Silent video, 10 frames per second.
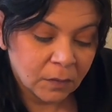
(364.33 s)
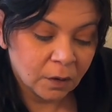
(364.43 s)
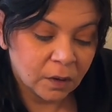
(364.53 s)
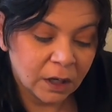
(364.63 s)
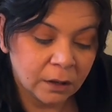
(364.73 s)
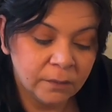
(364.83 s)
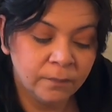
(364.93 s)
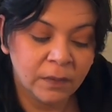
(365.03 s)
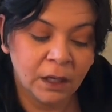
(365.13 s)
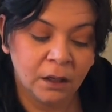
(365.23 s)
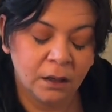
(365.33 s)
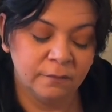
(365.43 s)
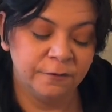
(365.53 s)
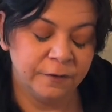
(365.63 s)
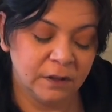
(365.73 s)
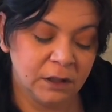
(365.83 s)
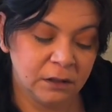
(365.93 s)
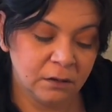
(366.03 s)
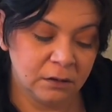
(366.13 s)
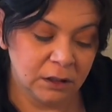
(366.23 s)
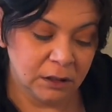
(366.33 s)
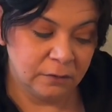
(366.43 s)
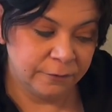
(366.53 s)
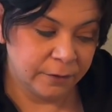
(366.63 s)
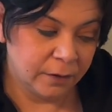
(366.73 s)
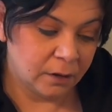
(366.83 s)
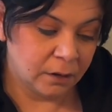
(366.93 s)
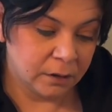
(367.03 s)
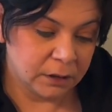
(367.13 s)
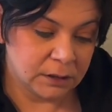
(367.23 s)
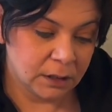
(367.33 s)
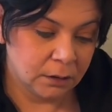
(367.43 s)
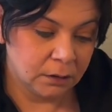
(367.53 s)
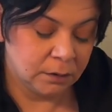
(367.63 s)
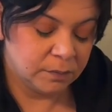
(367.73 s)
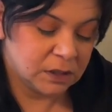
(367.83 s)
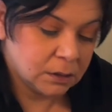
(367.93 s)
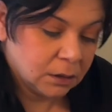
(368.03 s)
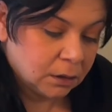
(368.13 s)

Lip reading: Okay, I'm feeling the need for the archetypes.